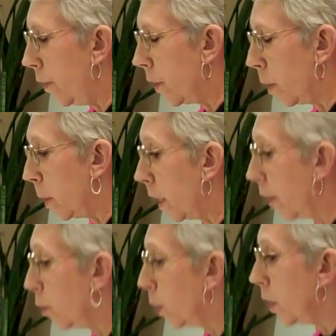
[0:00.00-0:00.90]
Some of the
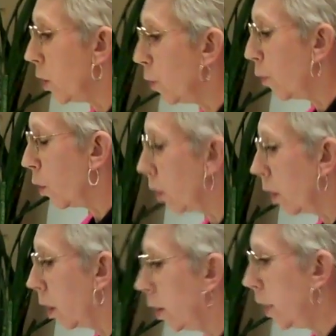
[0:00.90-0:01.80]
other reasons for
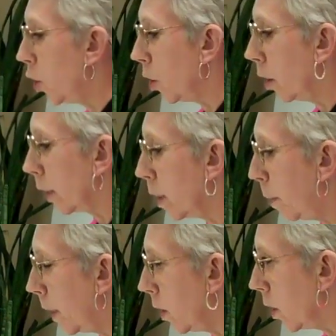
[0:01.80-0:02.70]
additional
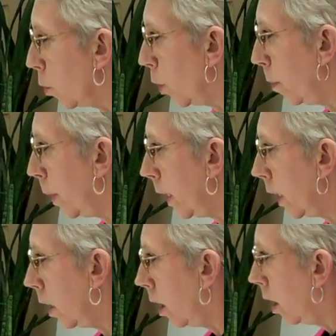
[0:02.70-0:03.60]
expenses would be